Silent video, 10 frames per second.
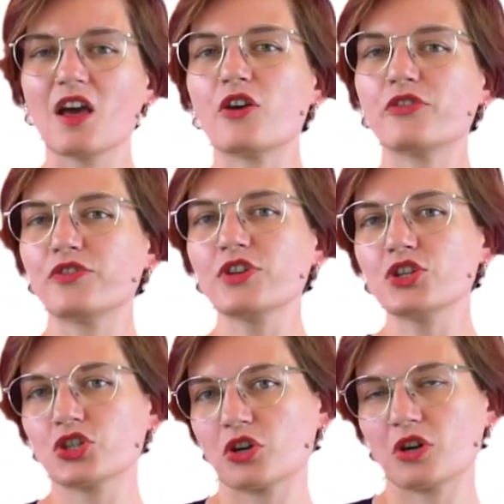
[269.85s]
a
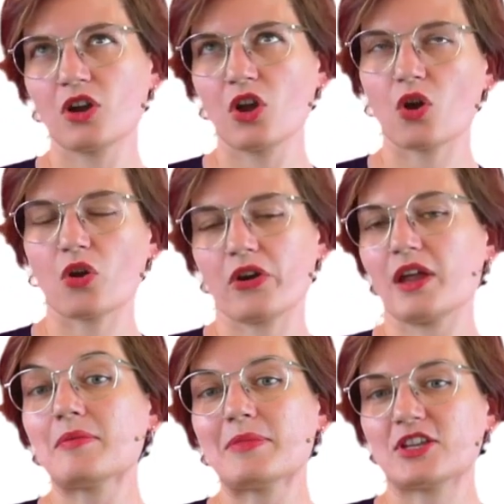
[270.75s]
feature or
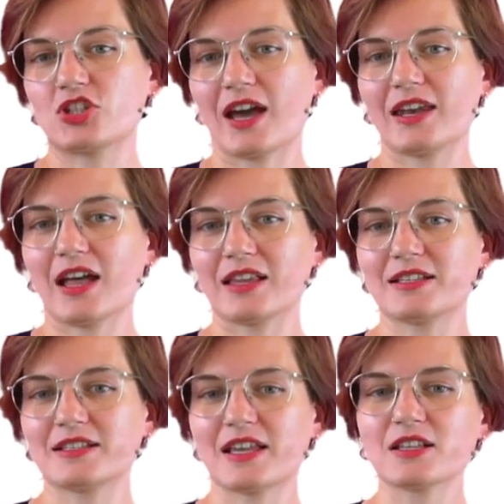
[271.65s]
image
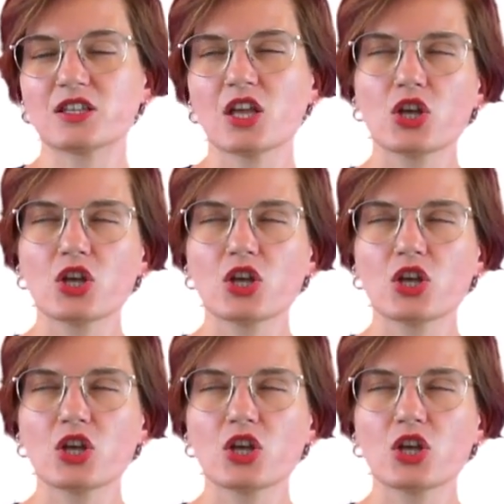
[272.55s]
analysis.